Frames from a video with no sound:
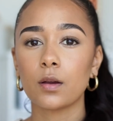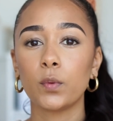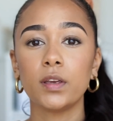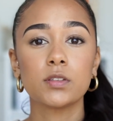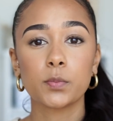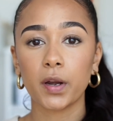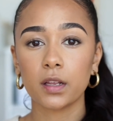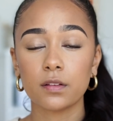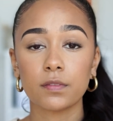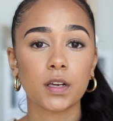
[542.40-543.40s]
we've
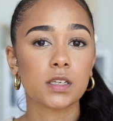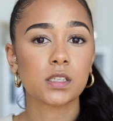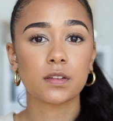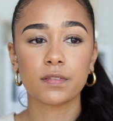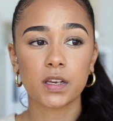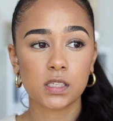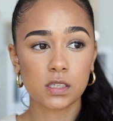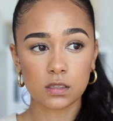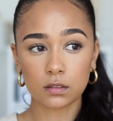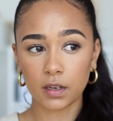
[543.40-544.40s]
sprayed the face
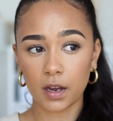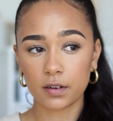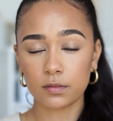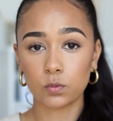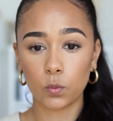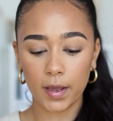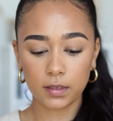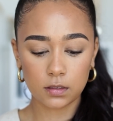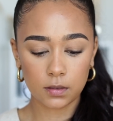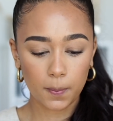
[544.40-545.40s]
is still kind of
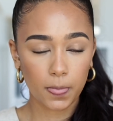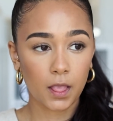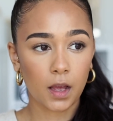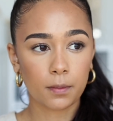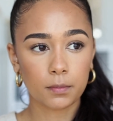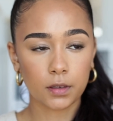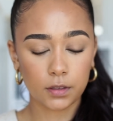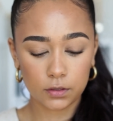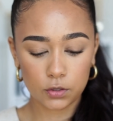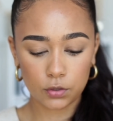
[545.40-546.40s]
wet. I'm
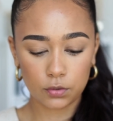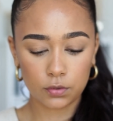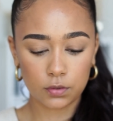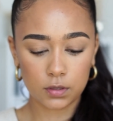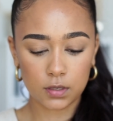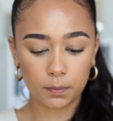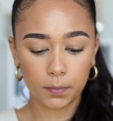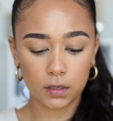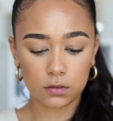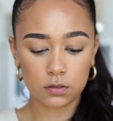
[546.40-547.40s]
going to dip
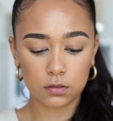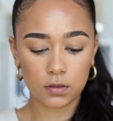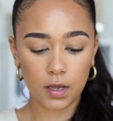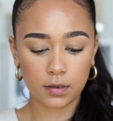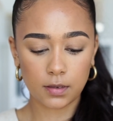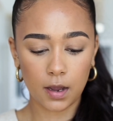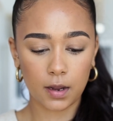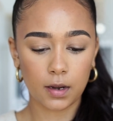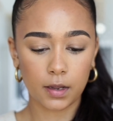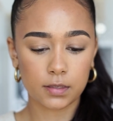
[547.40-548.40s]
into that
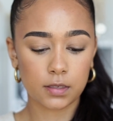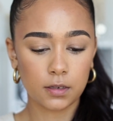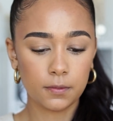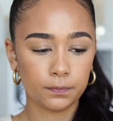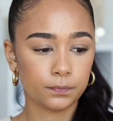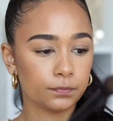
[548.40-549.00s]
highlighter